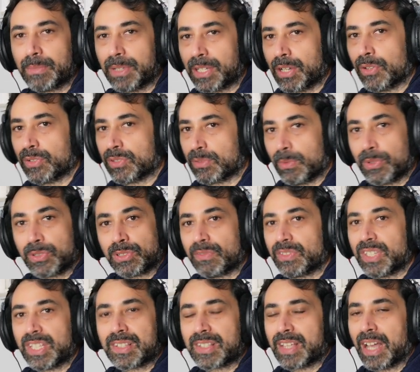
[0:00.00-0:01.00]
Because most of
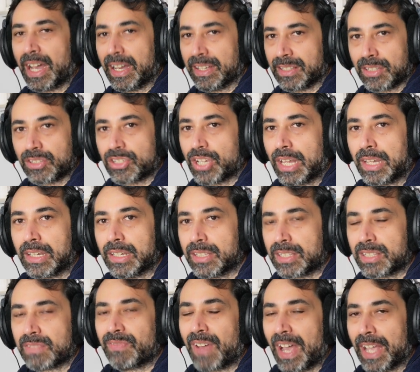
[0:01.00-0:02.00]
these guys,
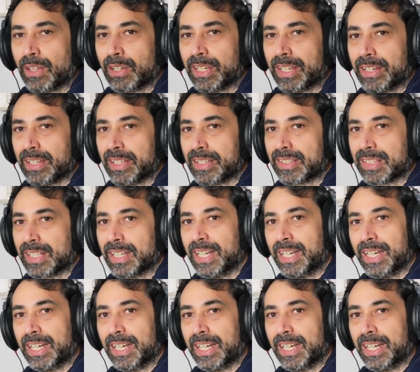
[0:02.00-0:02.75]
cellists, violinists,